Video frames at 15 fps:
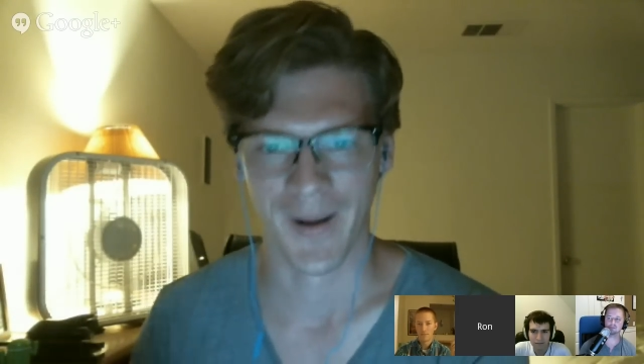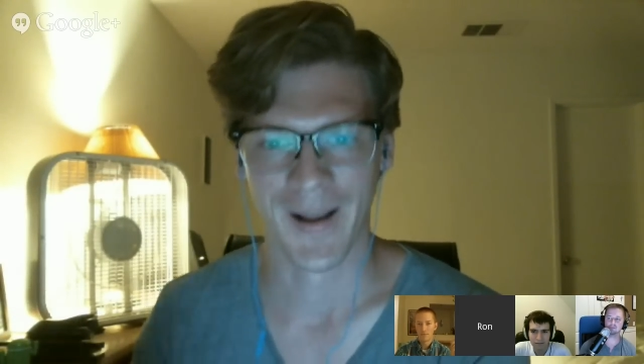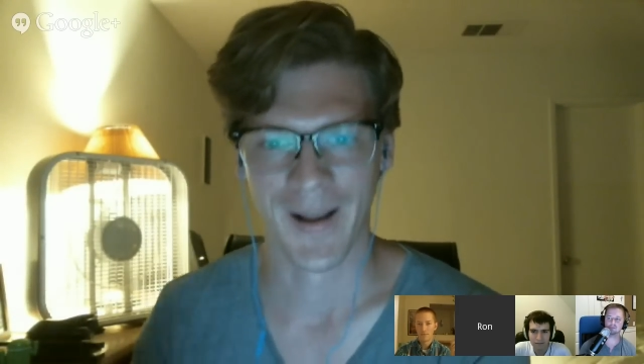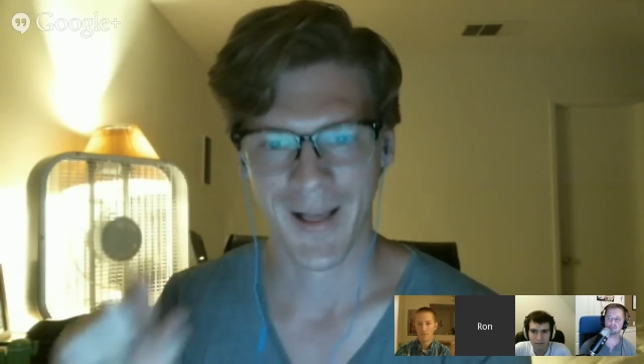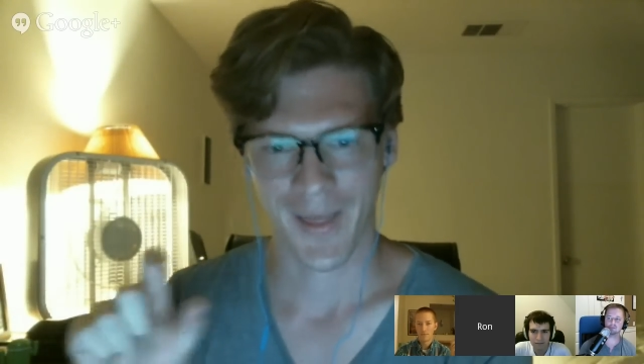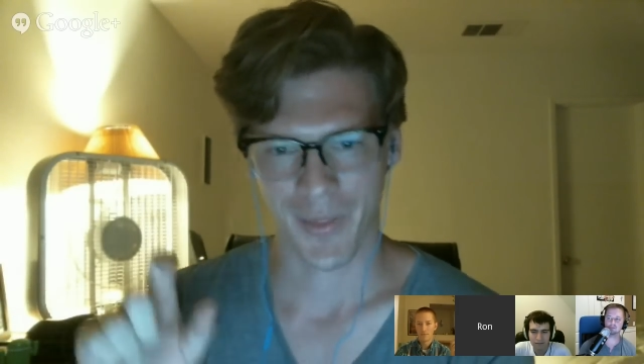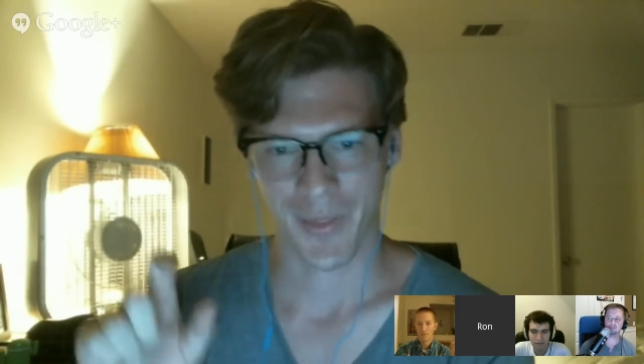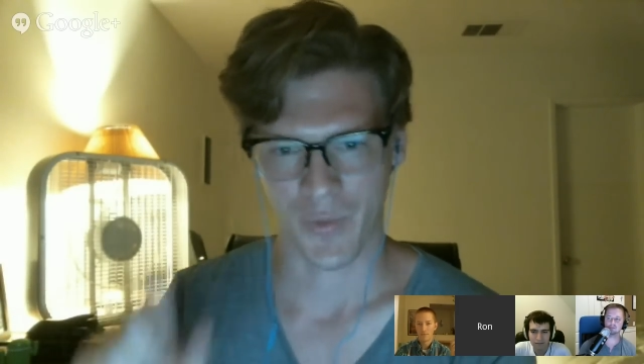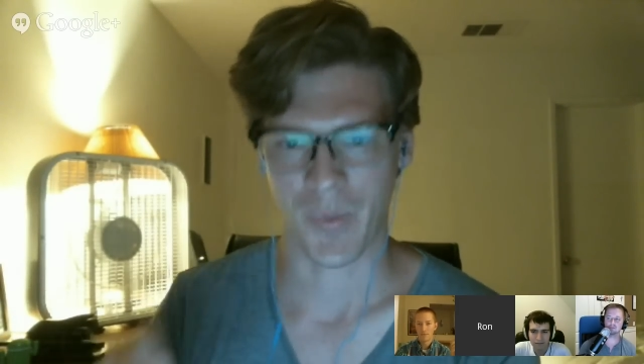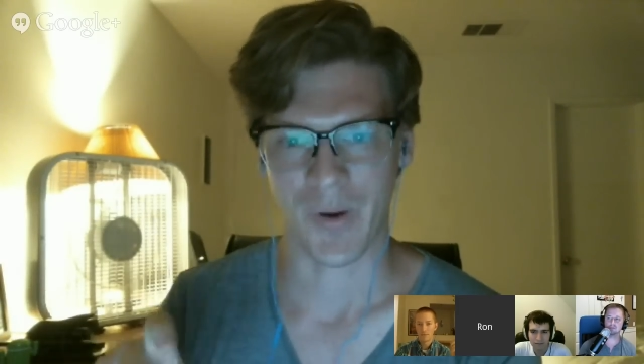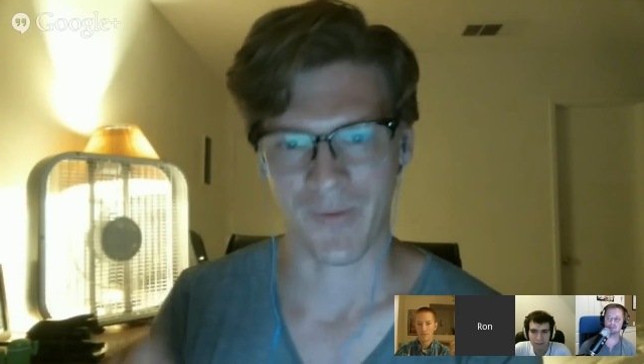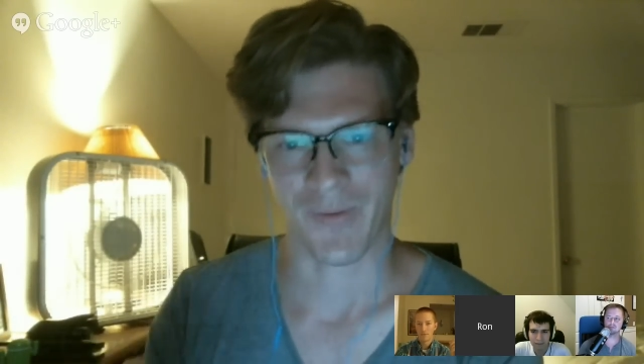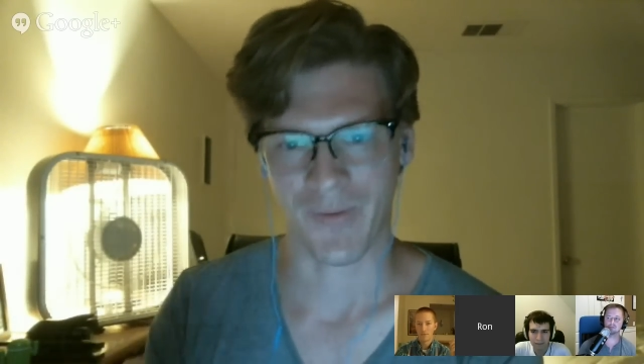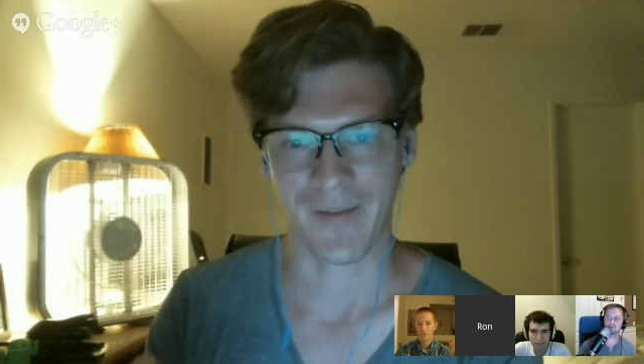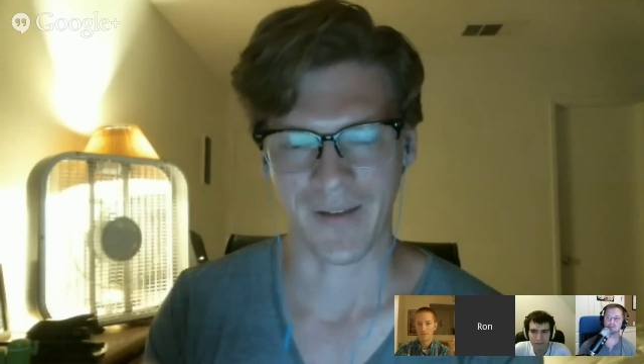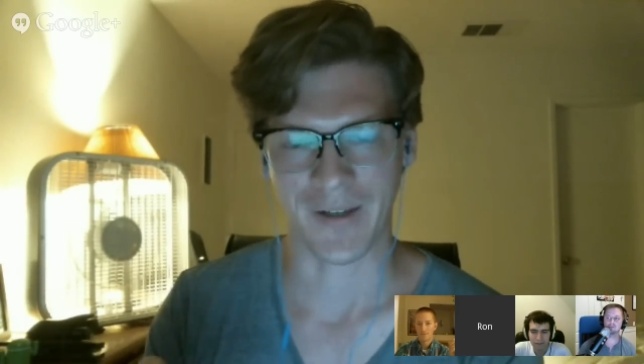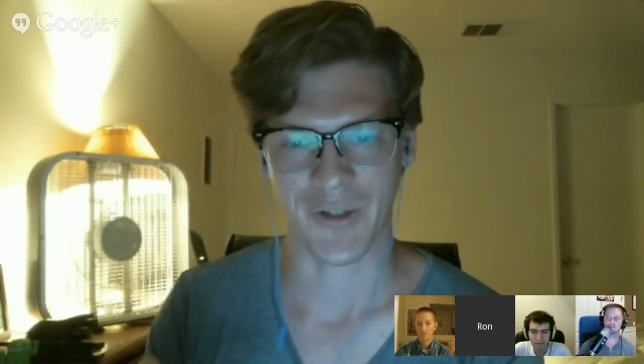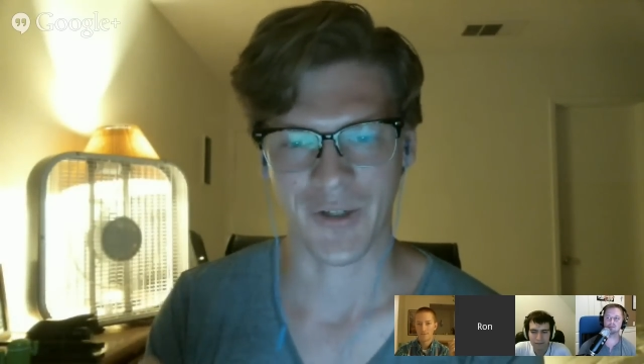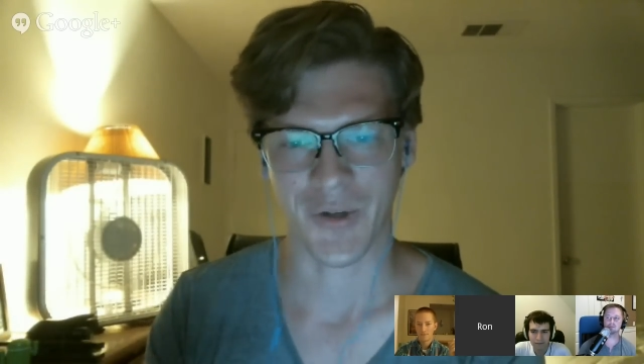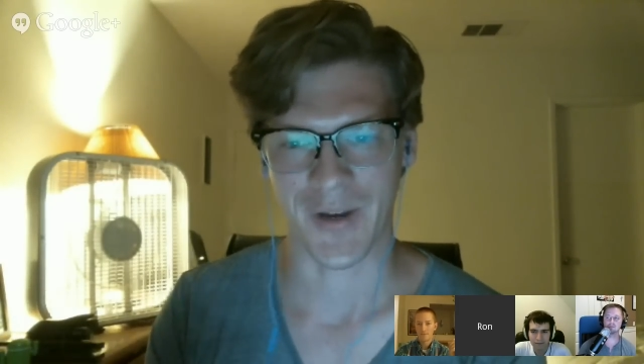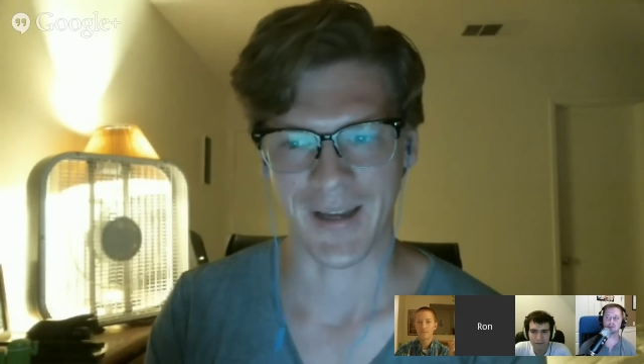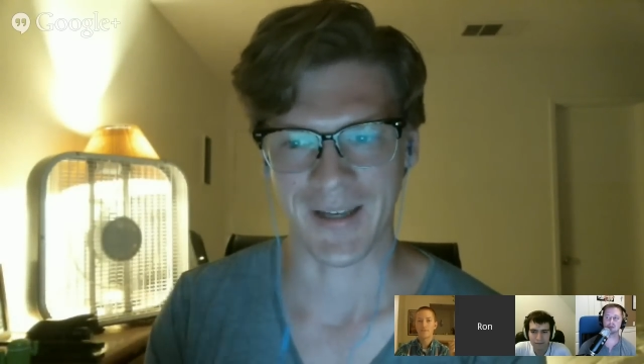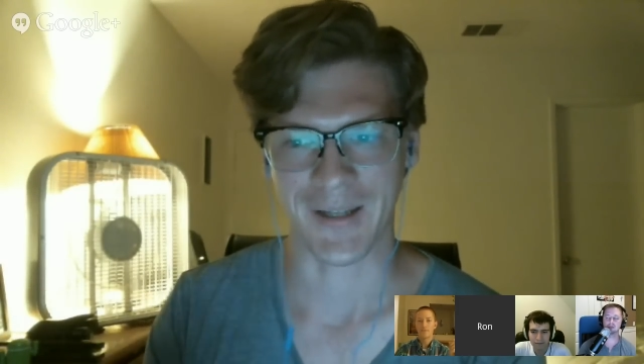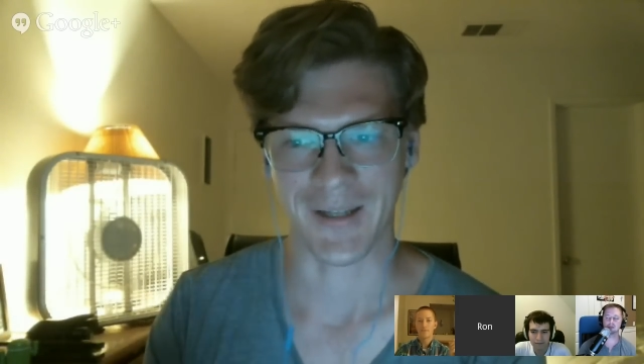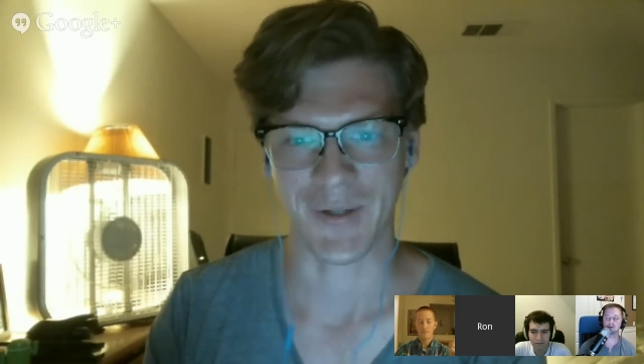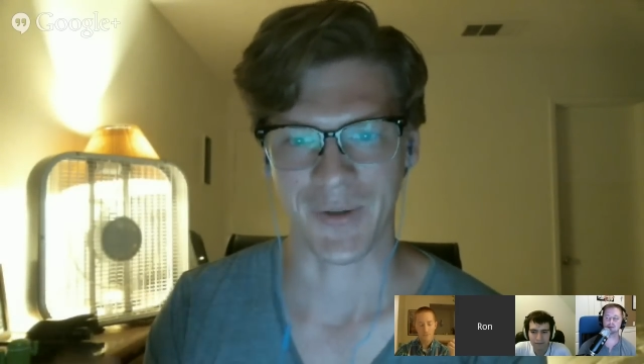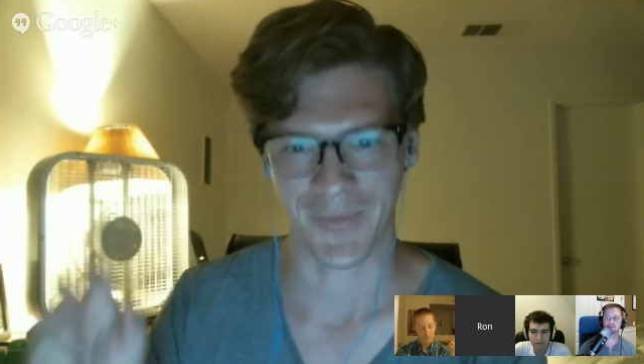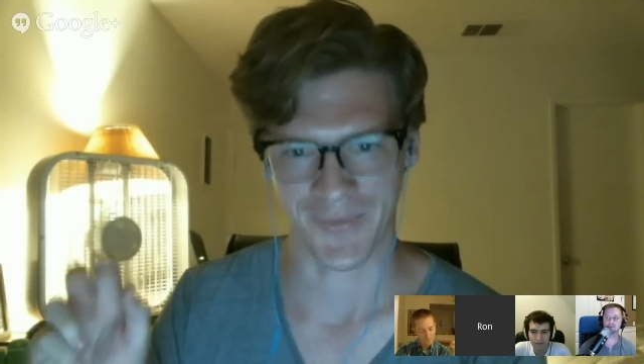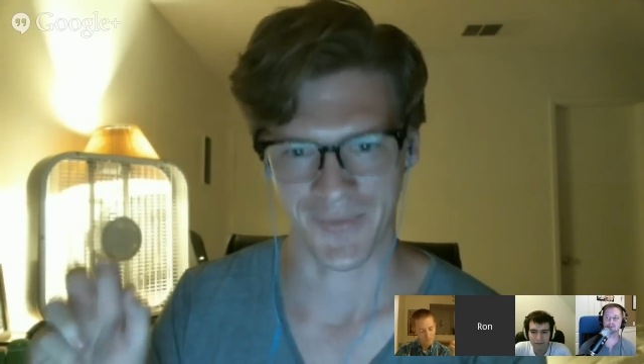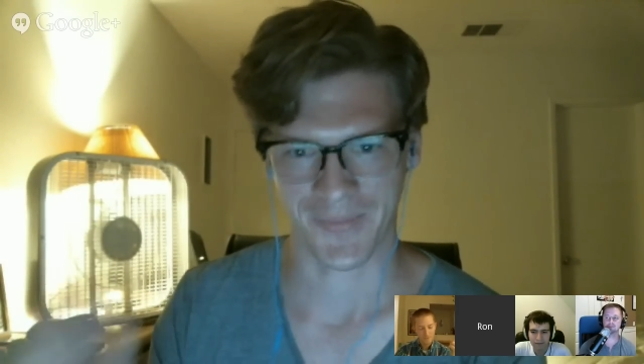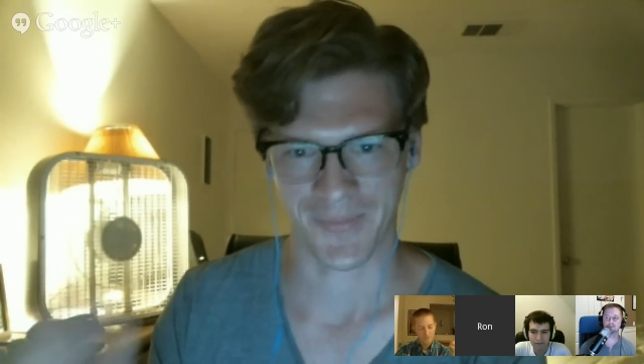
so 3.5-inch screen to